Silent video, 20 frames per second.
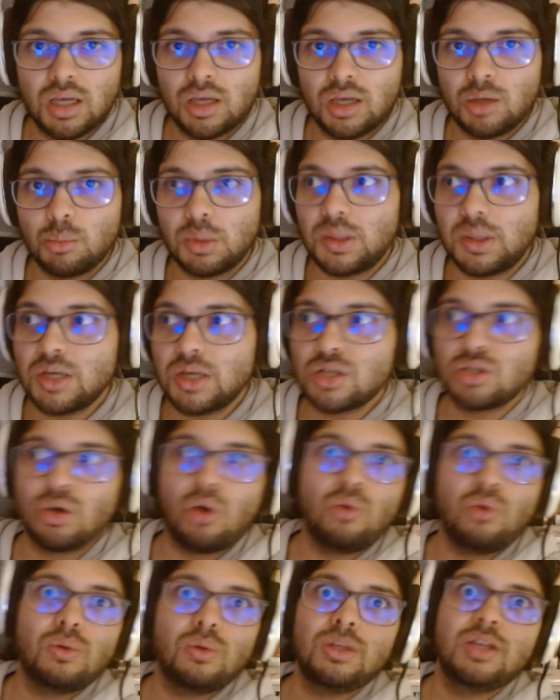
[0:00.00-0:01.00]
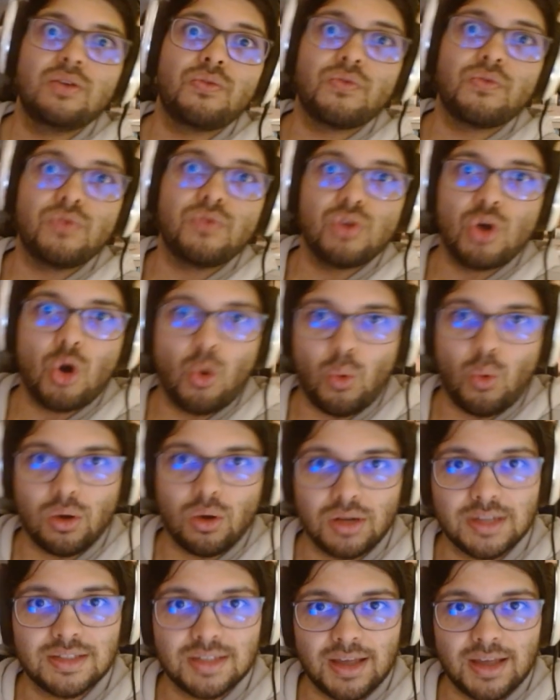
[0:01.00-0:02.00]
But there's only a few,
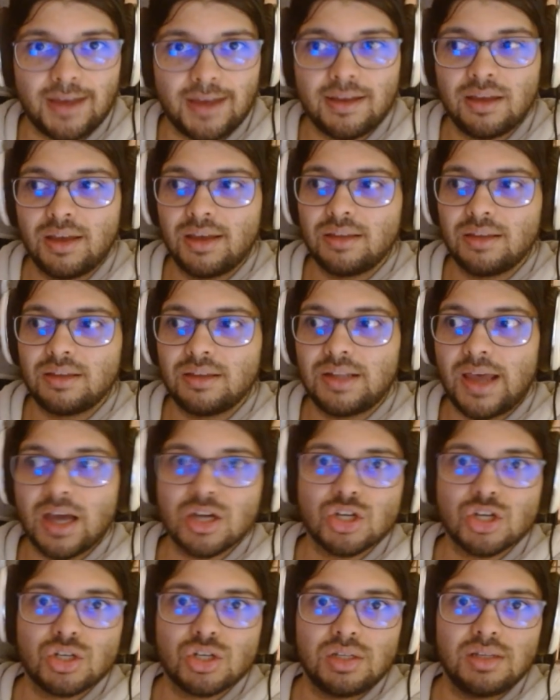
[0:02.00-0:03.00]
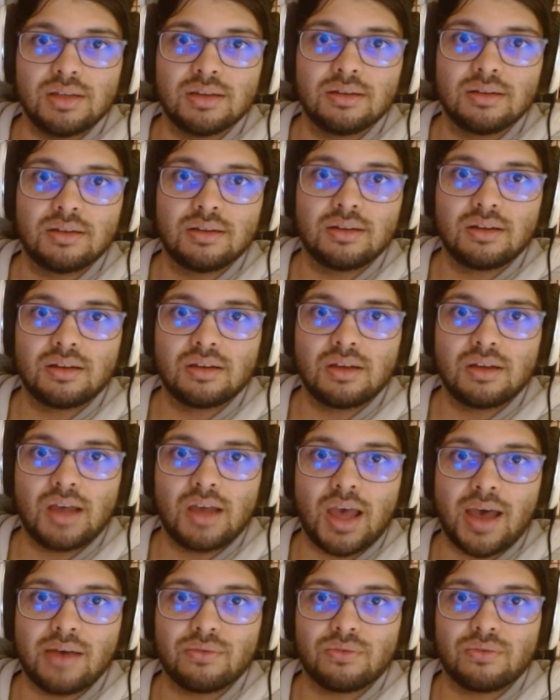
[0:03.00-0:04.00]
let's say, that actually
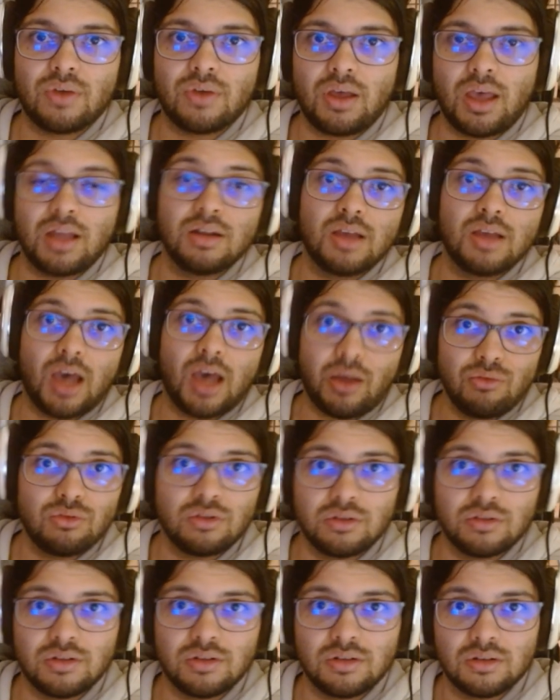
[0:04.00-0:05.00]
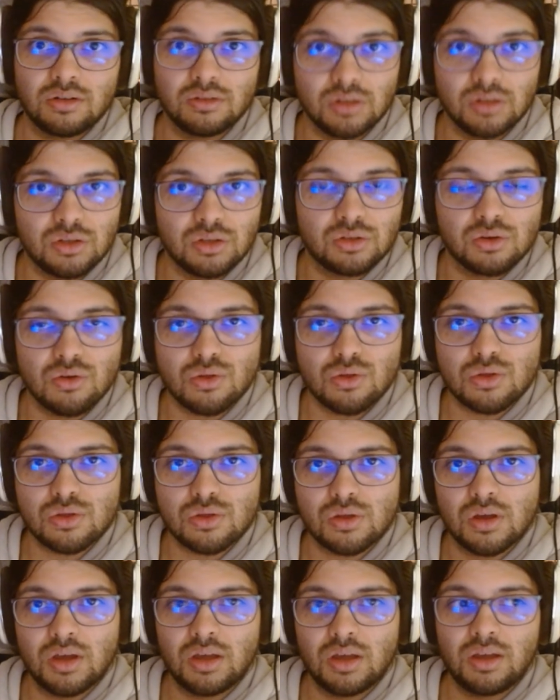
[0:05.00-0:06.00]
have encountered the
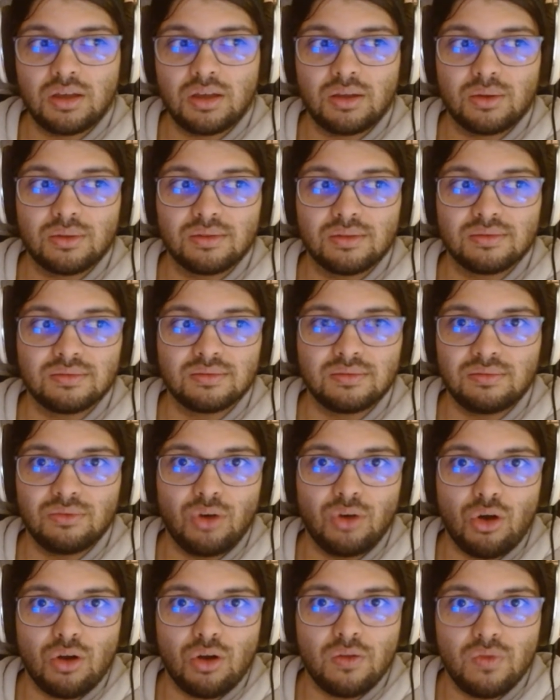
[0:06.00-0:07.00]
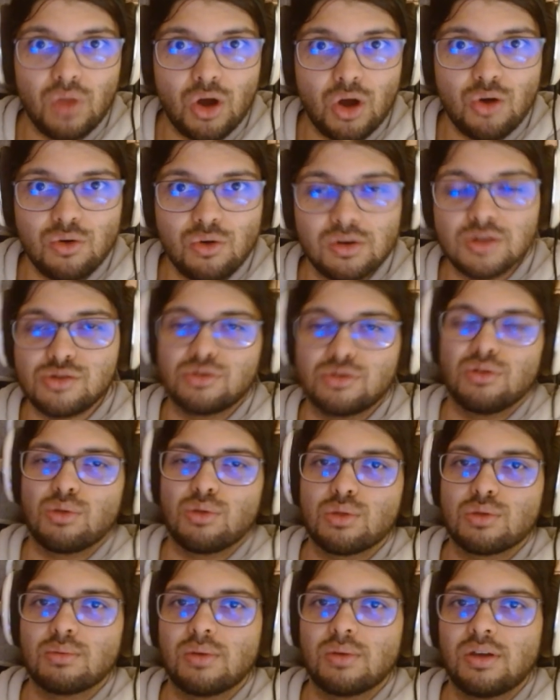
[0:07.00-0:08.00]
truth or know the
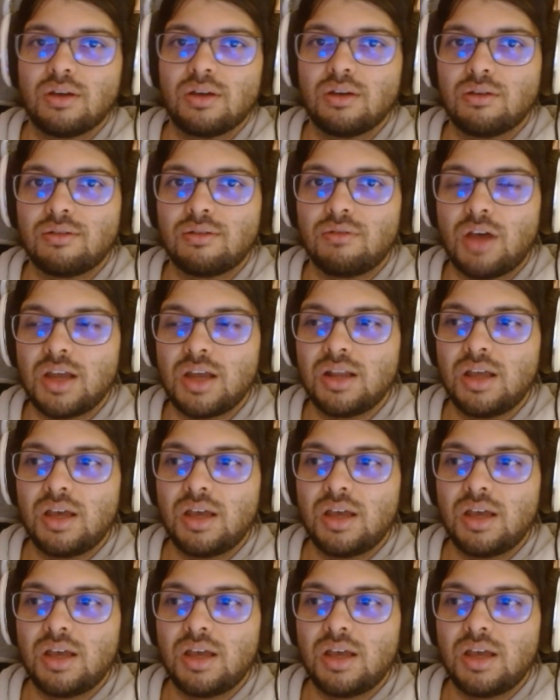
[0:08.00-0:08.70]
truth, right?